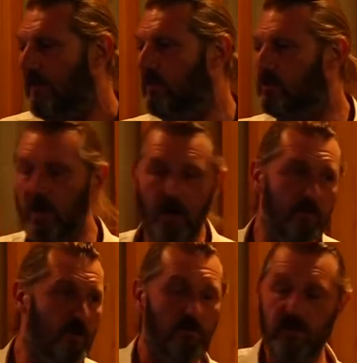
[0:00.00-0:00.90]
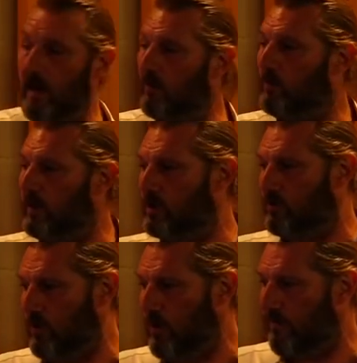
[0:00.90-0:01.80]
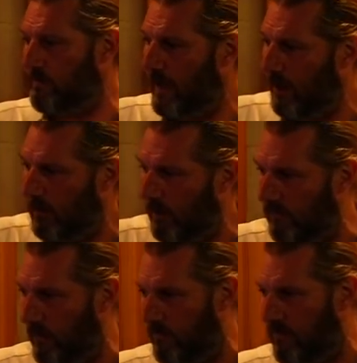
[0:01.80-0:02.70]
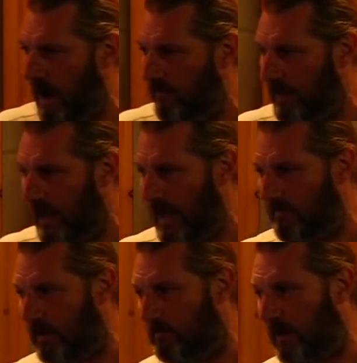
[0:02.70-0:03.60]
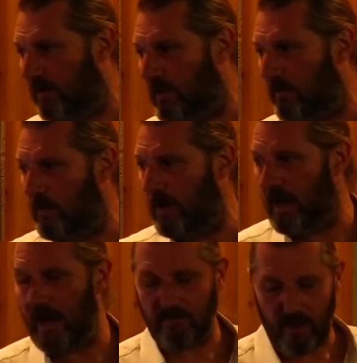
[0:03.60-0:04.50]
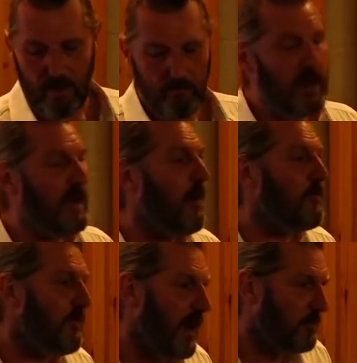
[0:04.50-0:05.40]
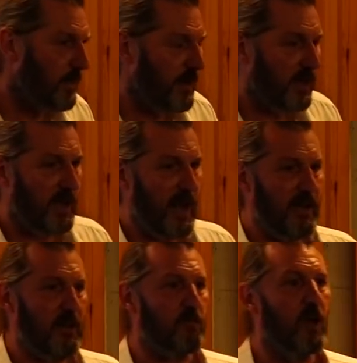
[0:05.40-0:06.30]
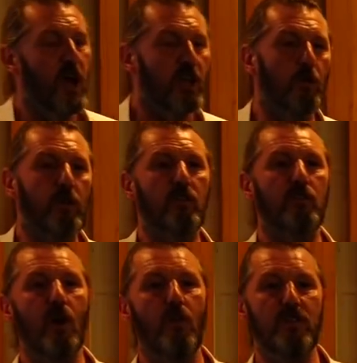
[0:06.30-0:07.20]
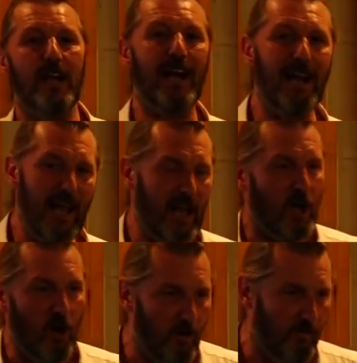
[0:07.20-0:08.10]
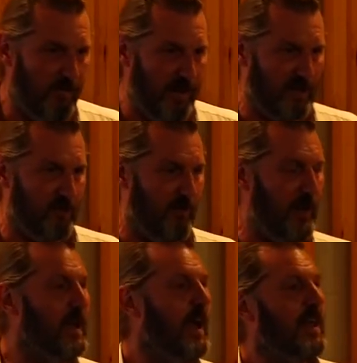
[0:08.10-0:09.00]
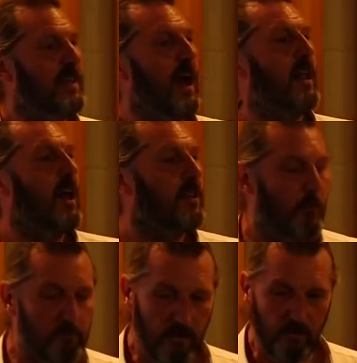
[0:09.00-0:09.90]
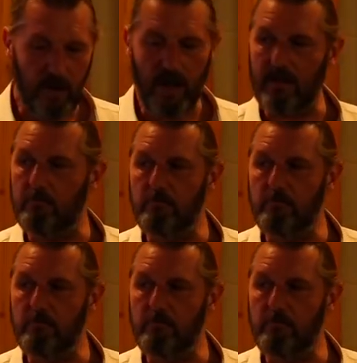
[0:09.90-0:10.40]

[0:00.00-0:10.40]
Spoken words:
The Germans themselves withdrew from Hill 145 in the evening because they realised that they're being outflanked by the Canadians. So it is not the clear-cut victory that, if we like, the